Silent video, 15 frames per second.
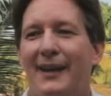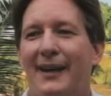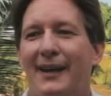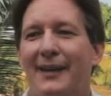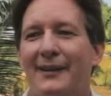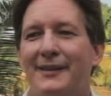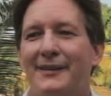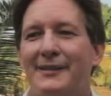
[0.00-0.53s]

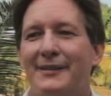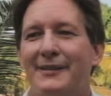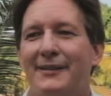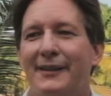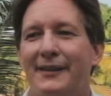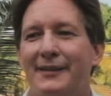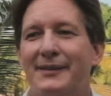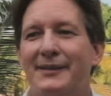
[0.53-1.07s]
And
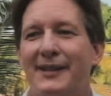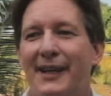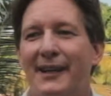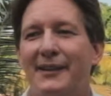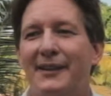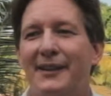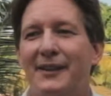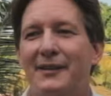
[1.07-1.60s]
the
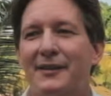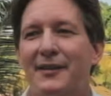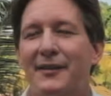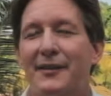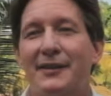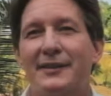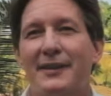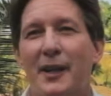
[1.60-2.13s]
technique,
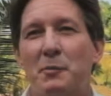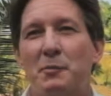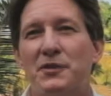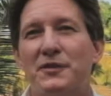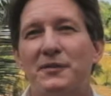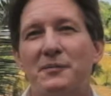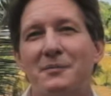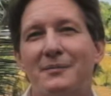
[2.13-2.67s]
3
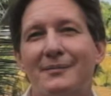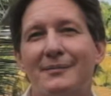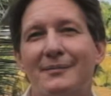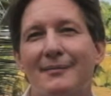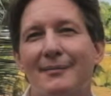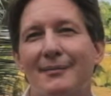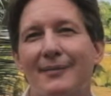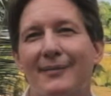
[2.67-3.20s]
steps,
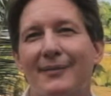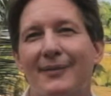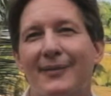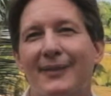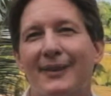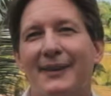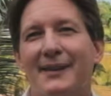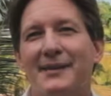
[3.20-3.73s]

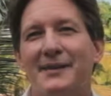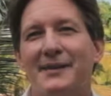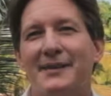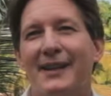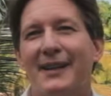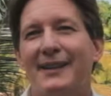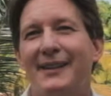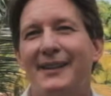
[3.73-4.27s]
is a
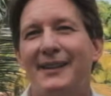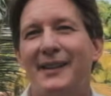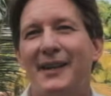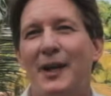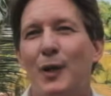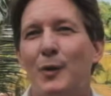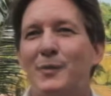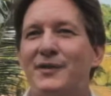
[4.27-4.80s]
technique that
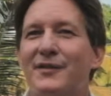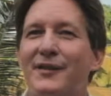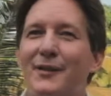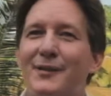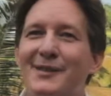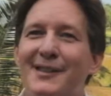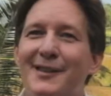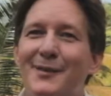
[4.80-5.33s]
helps
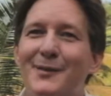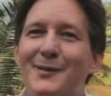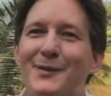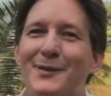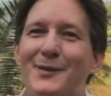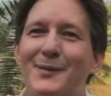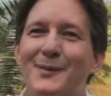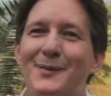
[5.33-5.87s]
those leaves
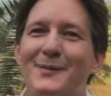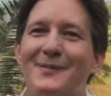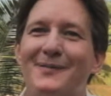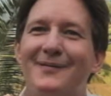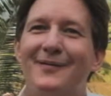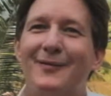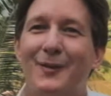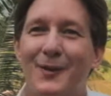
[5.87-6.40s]
to
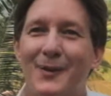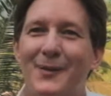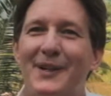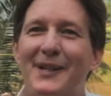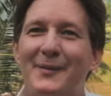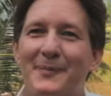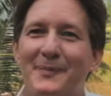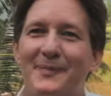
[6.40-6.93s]
fall away.